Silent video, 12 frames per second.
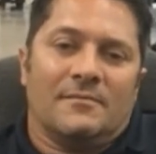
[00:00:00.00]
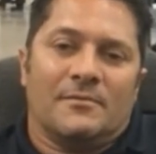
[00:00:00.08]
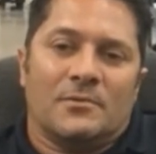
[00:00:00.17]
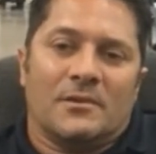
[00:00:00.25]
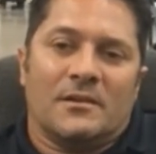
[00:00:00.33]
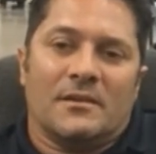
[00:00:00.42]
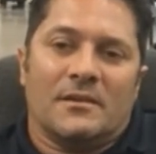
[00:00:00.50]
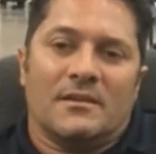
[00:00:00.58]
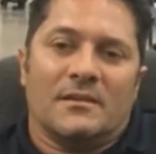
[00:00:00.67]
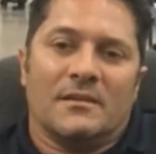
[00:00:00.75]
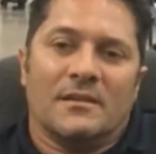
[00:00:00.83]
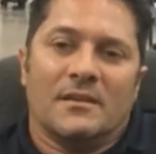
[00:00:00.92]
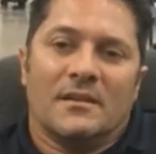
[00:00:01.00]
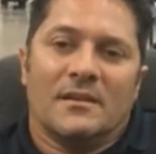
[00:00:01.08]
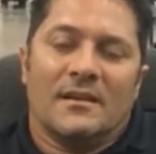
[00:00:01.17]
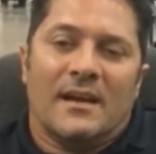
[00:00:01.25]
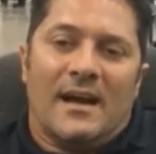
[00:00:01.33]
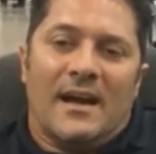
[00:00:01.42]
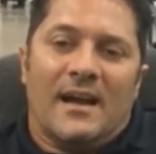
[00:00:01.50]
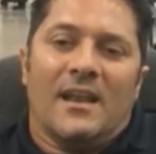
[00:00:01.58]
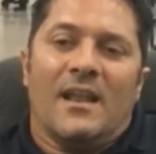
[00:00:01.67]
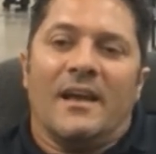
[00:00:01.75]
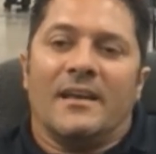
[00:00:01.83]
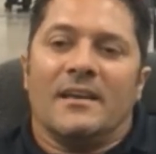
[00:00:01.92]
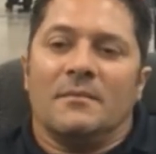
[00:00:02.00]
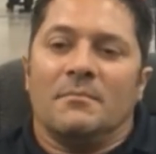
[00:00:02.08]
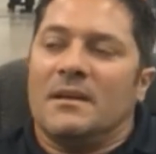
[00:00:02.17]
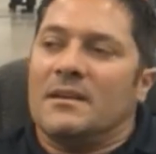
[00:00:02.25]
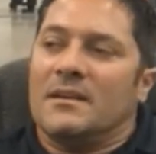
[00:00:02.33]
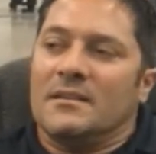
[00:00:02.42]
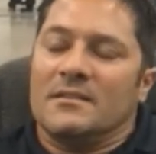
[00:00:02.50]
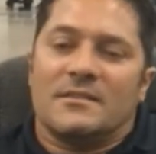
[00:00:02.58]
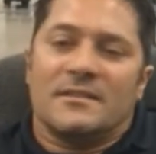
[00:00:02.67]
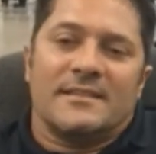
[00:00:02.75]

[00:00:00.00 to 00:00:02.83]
for it. I like it because the